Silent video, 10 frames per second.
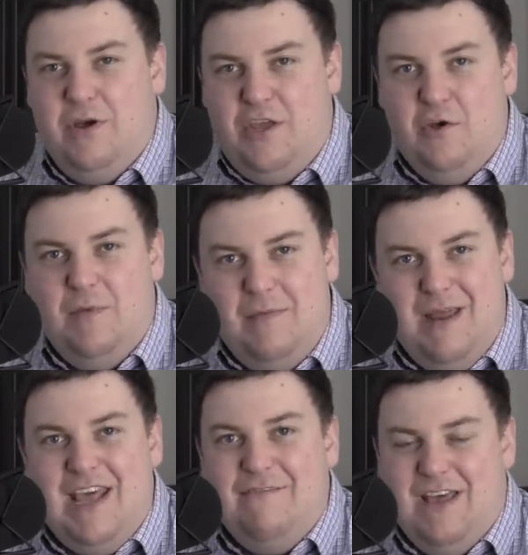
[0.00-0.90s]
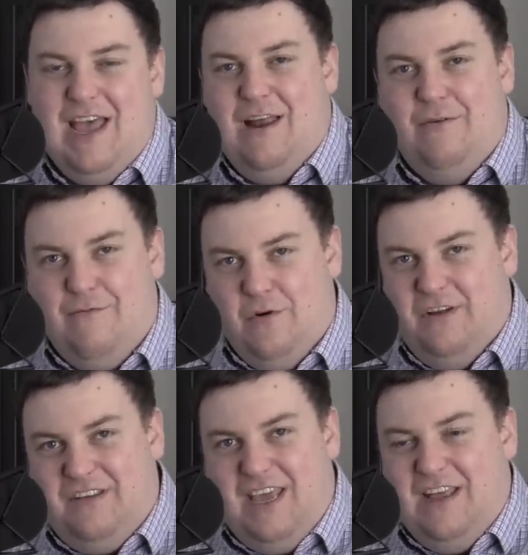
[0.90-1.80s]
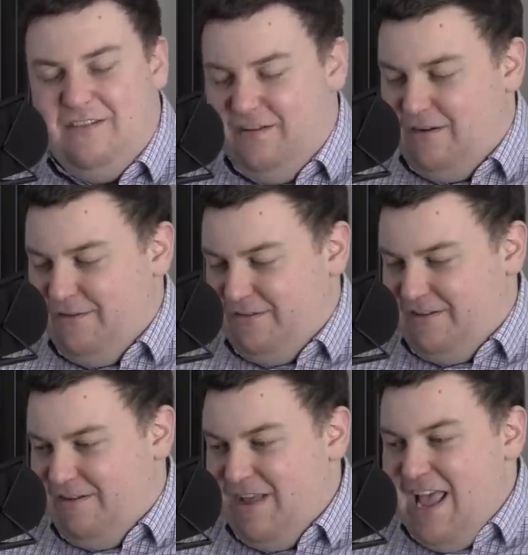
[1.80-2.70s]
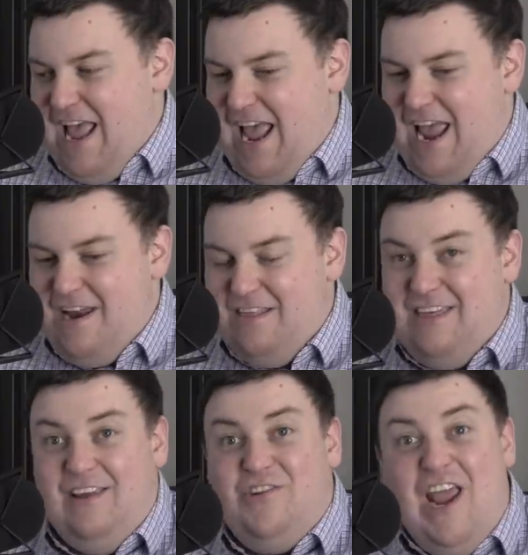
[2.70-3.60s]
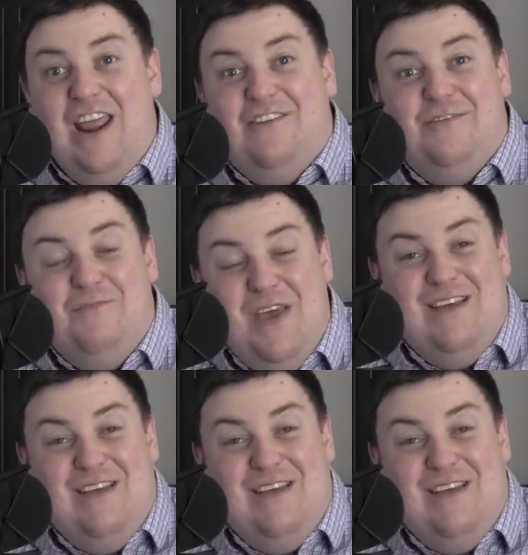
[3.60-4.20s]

a human minivan for his kids and all their stuff, and things change.